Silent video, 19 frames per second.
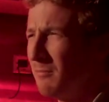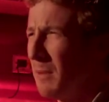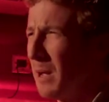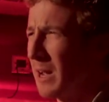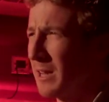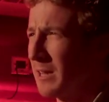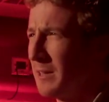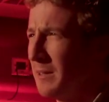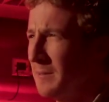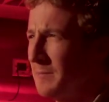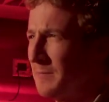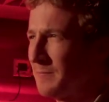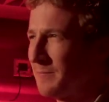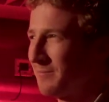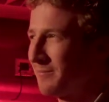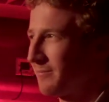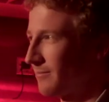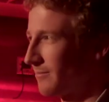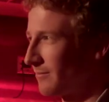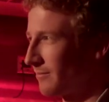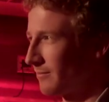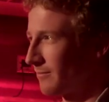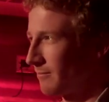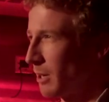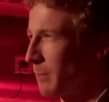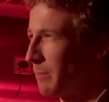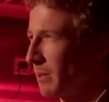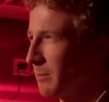May,
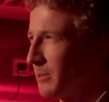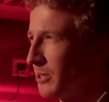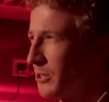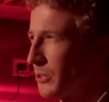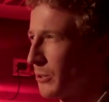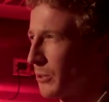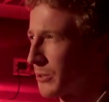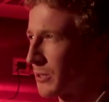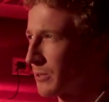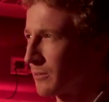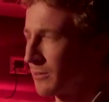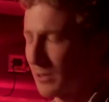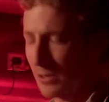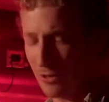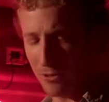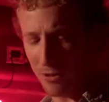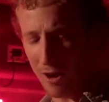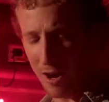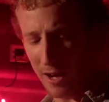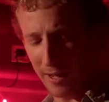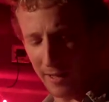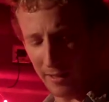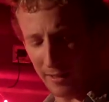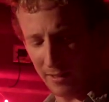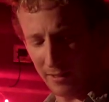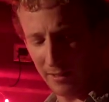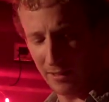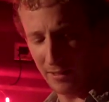my baby daughter, is
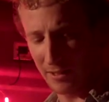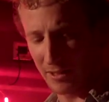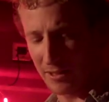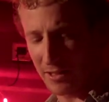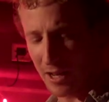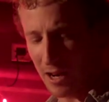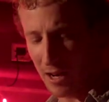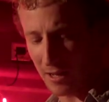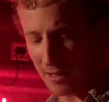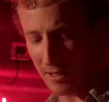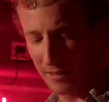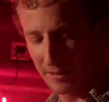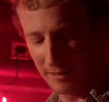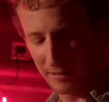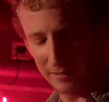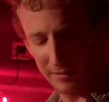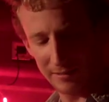crying in the dark.